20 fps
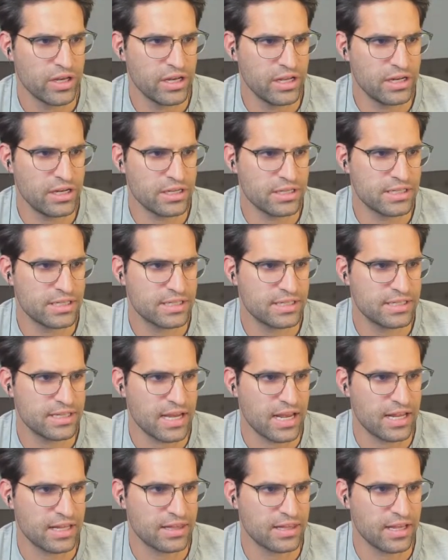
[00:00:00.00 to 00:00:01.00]
We need to
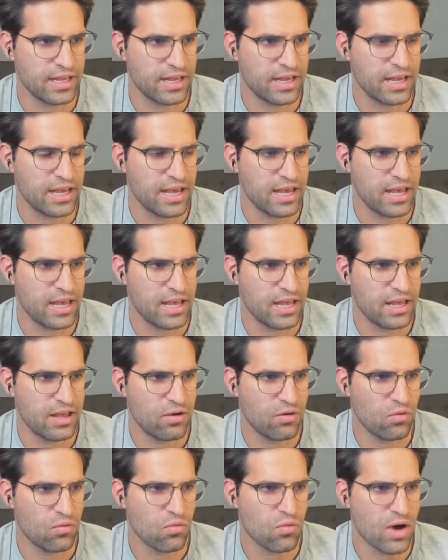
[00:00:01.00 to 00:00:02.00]
set that
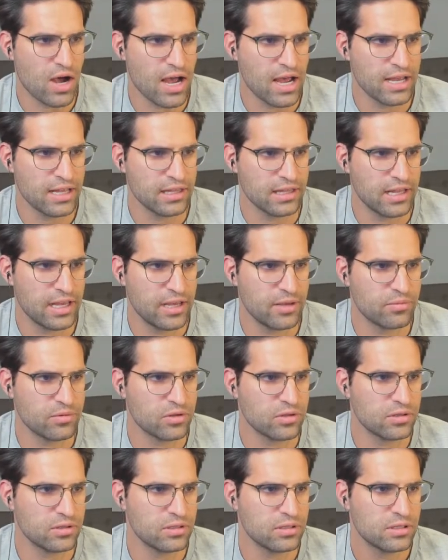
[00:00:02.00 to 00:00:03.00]
Y
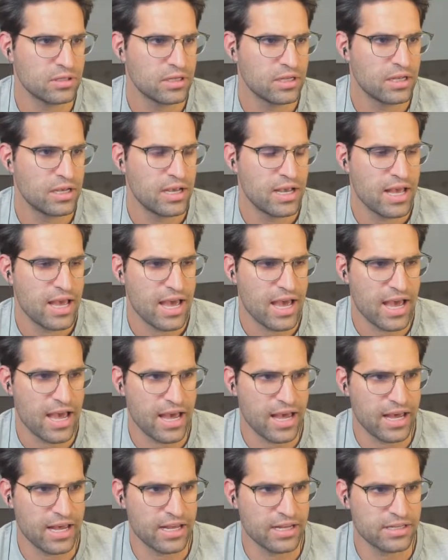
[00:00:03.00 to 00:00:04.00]
label
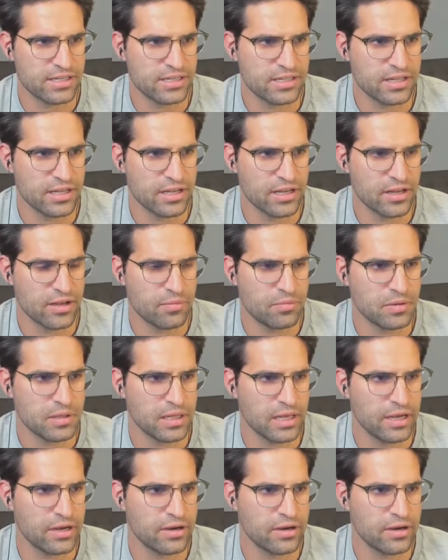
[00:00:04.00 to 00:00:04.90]
as the